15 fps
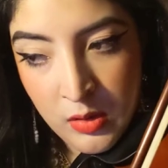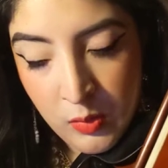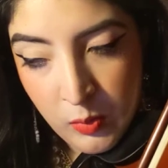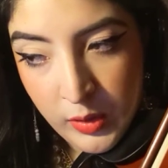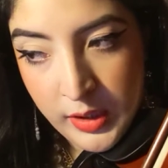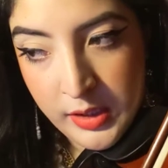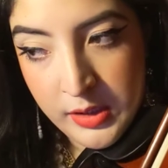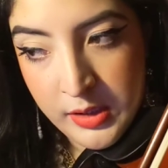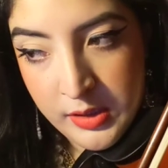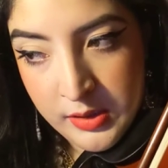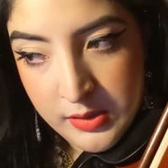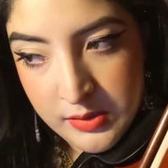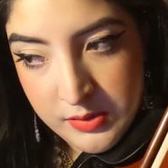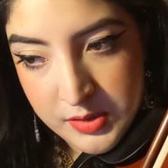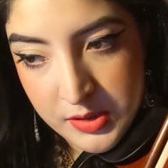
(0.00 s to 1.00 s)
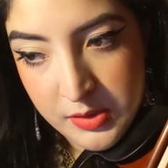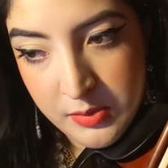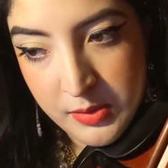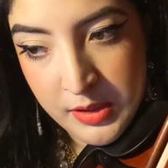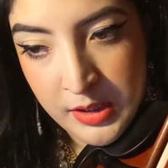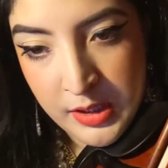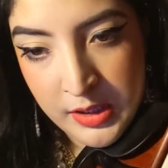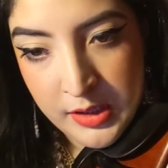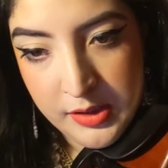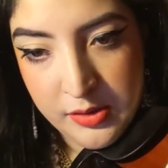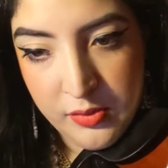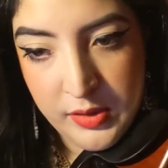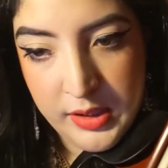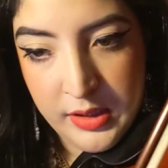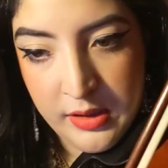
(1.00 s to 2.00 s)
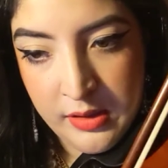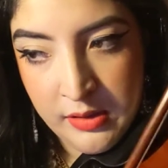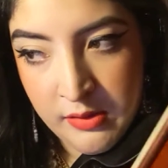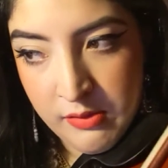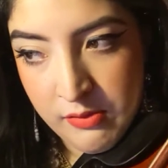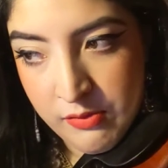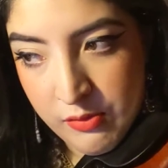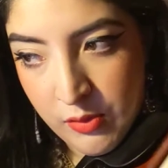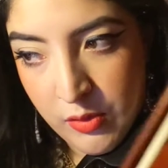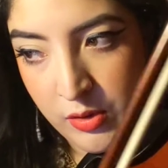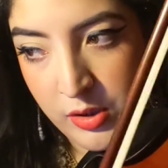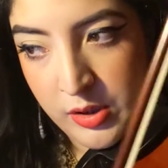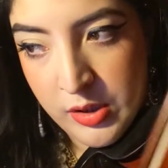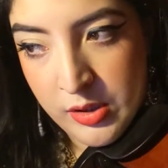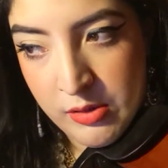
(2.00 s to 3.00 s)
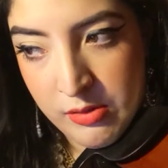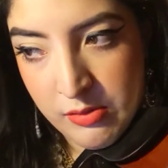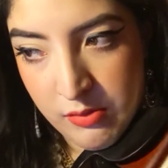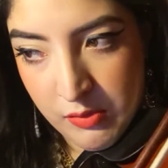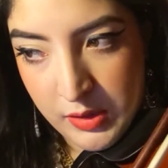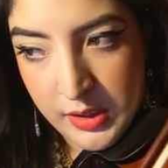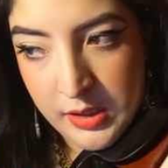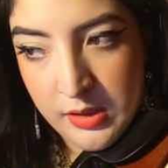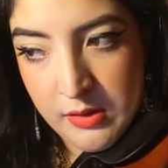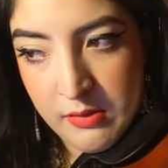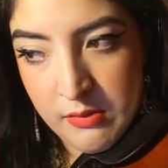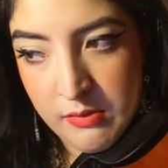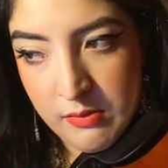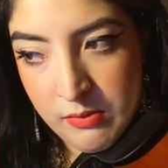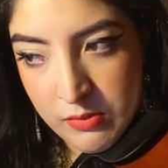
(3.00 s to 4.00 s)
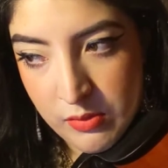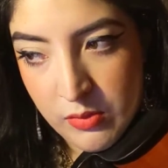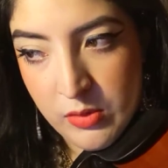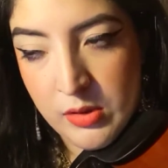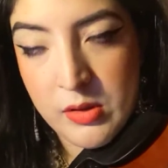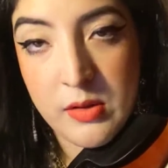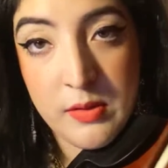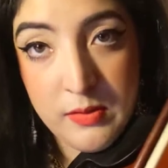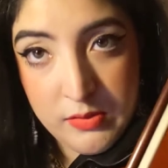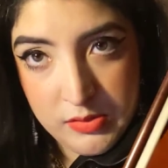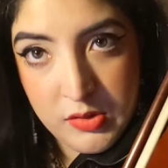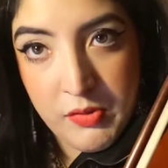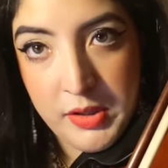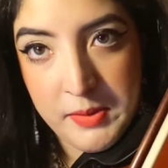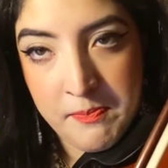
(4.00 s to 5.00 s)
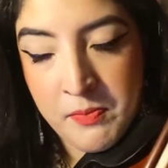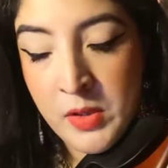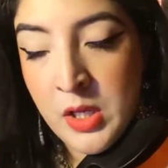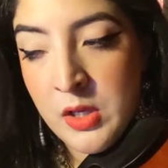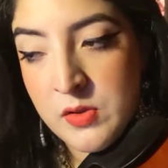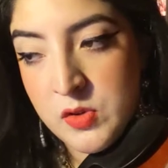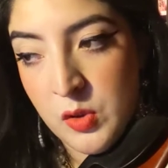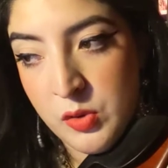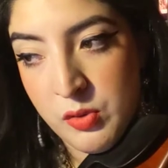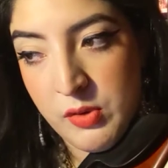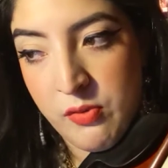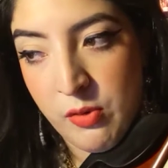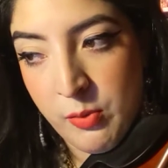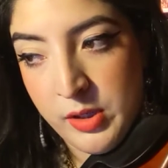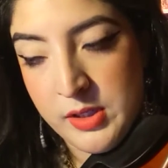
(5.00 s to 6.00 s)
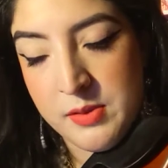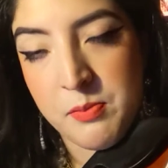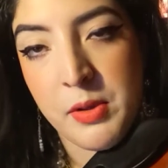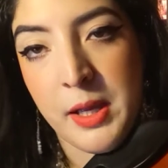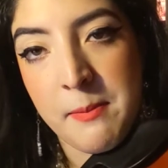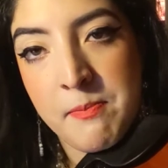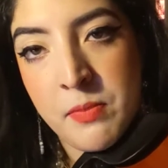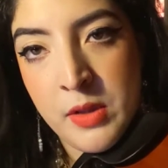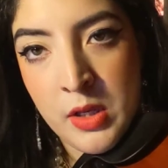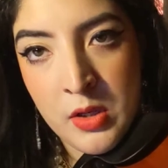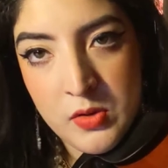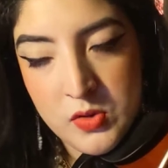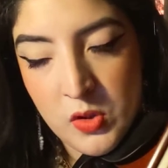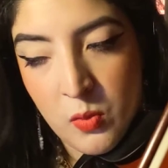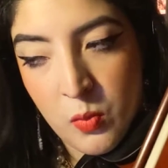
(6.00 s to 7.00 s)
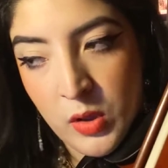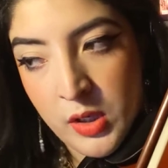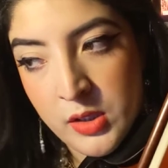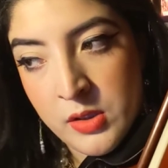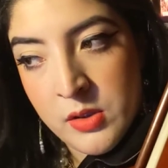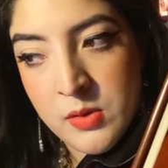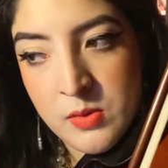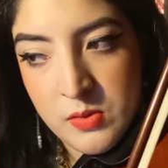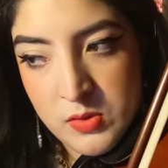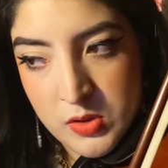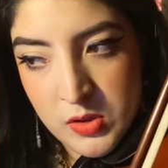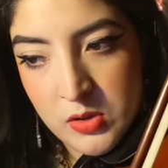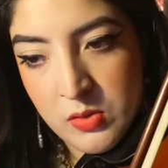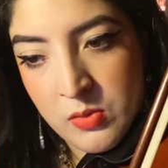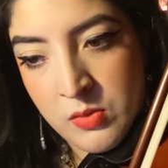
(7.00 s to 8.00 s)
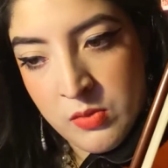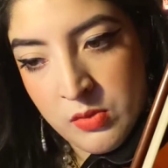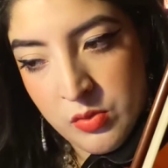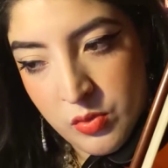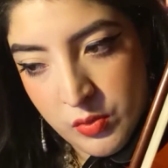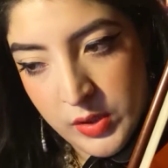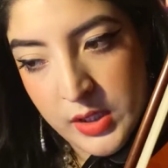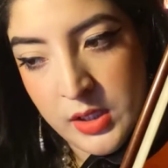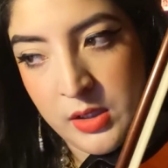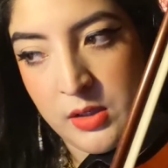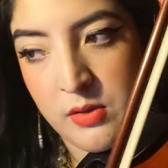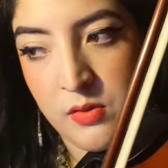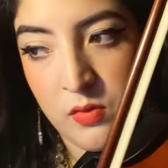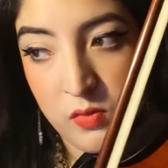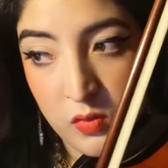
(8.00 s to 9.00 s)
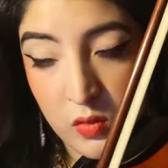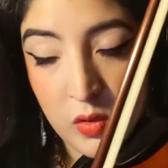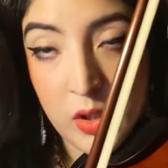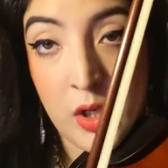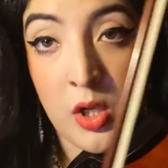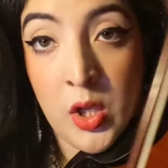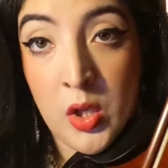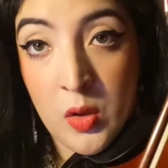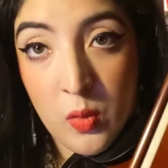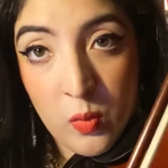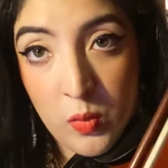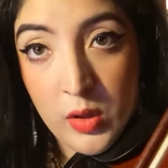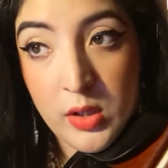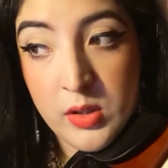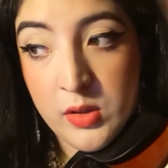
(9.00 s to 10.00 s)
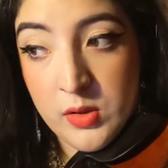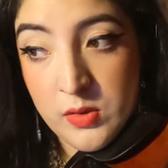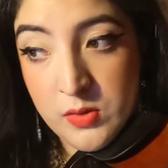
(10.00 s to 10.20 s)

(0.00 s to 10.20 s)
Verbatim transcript: One, two, three, four, three, four. Right? So on three, four, we're gonna play. So one, two, three, four, one,